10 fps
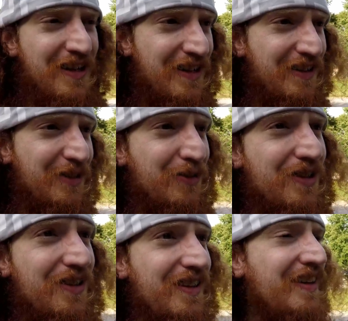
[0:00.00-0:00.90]
I can do
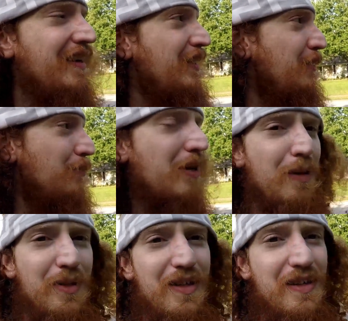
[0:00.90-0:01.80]
with it.
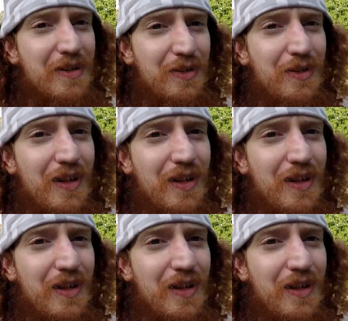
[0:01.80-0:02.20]
Probably not a whole